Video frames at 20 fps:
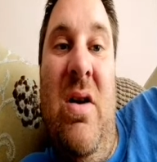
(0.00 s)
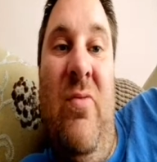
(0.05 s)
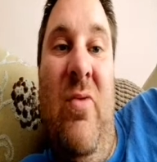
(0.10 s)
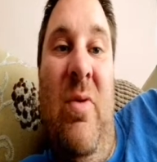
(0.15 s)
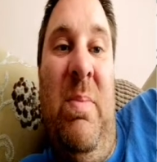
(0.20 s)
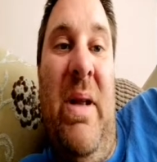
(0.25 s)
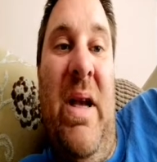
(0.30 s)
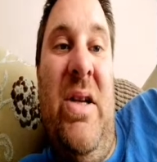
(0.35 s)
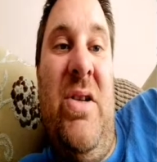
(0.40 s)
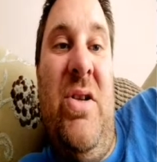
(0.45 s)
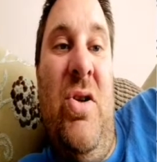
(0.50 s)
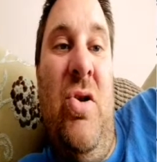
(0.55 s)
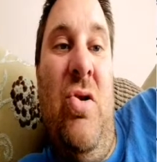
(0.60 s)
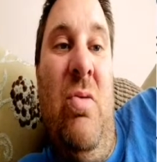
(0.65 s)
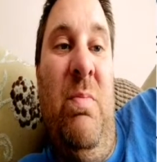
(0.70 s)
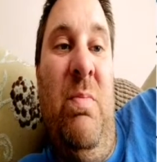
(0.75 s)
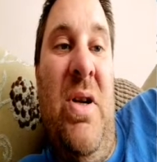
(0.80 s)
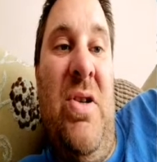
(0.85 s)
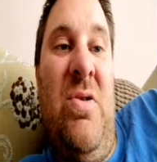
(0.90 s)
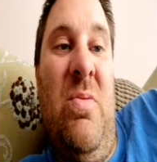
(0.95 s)
replacing
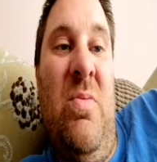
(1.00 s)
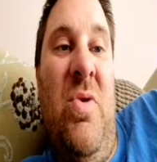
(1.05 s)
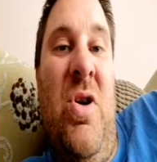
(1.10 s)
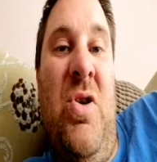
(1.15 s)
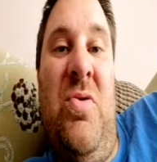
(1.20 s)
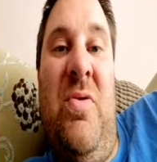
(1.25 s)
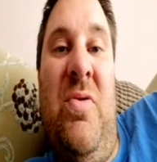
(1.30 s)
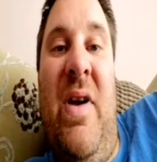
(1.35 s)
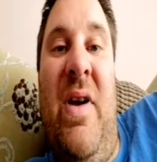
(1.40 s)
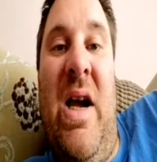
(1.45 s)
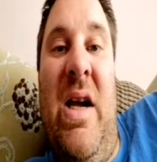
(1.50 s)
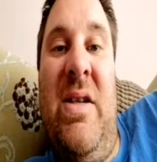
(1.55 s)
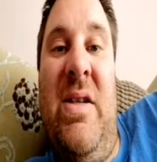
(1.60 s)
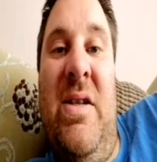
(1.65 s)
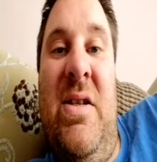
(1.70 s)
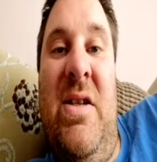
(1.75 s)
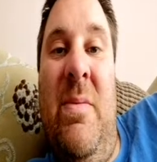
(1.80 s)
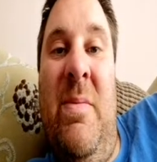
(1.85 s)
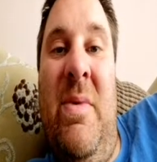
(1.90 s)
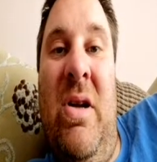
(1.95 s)
unpleasant words with nicer
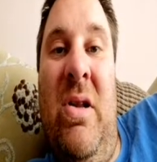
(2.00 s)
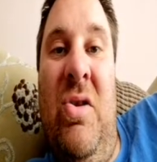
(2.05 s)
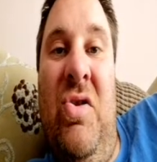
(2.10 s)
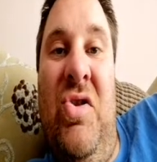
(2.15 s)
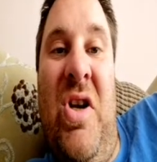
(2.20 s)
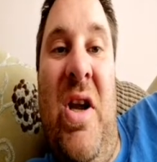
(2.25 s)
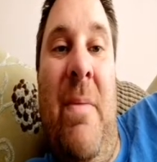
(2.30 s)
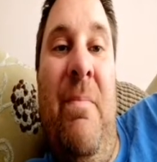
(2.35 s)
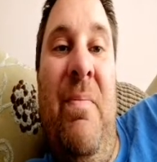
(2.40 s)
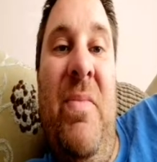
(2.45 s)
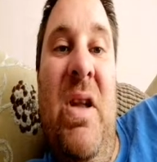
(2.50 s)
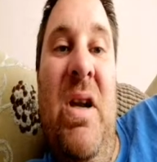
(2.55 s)
terminology.